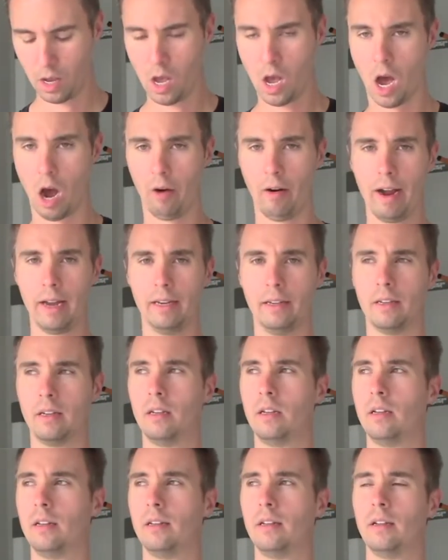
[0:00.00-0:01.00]
All right,
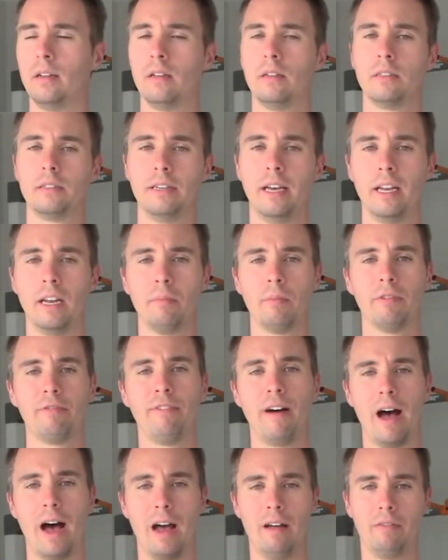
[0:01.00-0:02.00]
set number
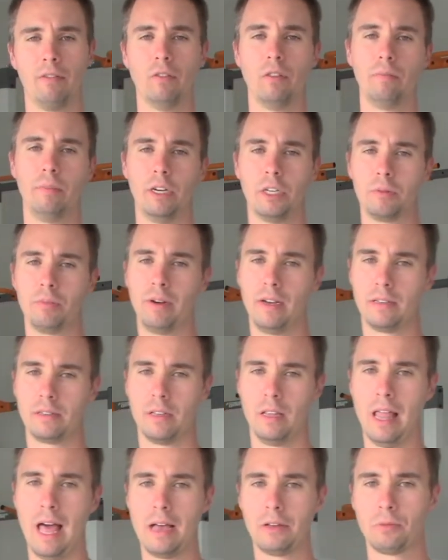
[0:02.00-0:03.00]
5 for the bench press, the
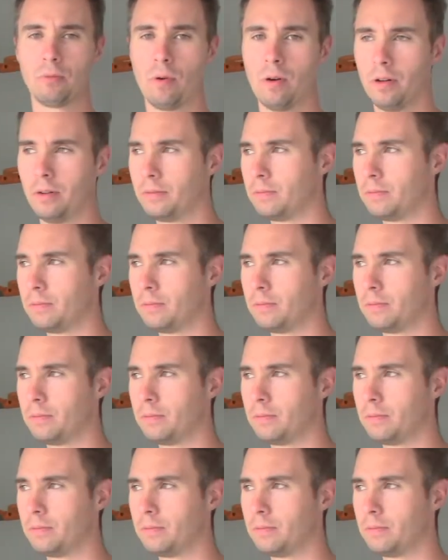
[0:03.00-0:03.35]
last one.